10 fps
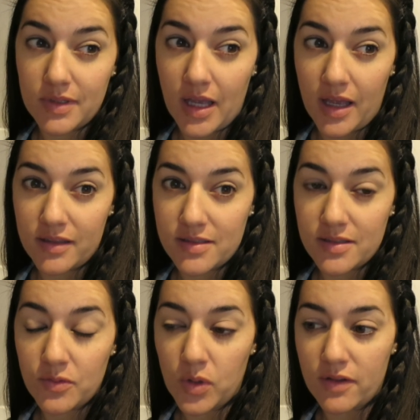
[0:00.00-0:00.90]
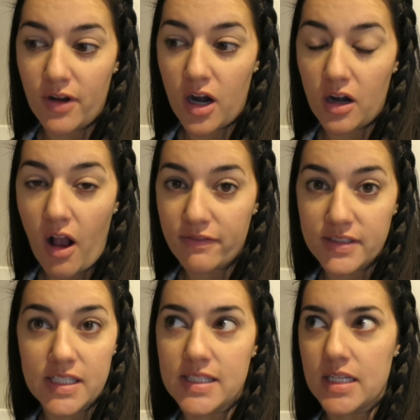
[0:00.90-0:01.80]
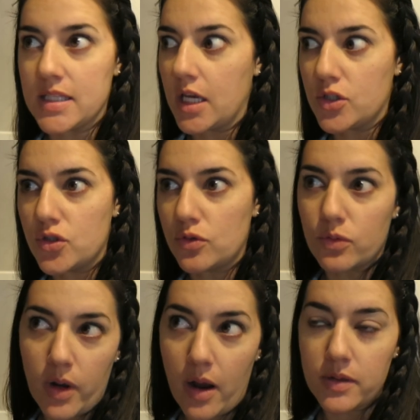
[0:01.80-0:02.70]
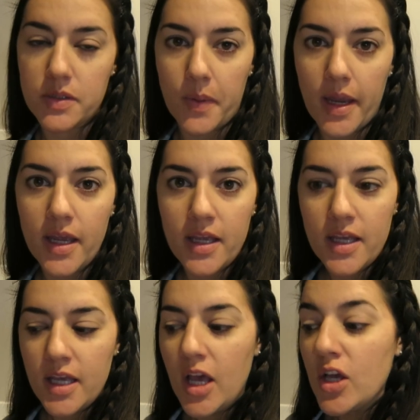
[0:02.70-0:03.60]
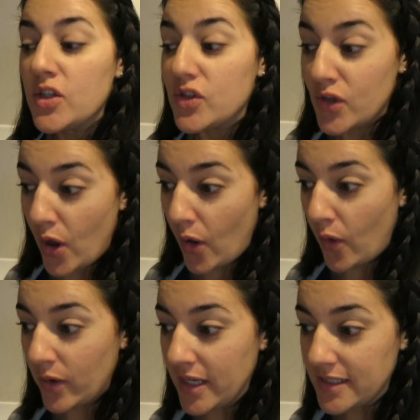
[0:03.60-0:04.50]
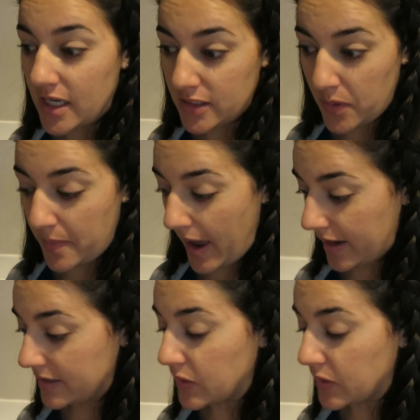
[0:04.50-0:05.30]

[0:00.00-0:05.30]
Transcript: at one of our offices that's like 2 hours away. So he's on his way back.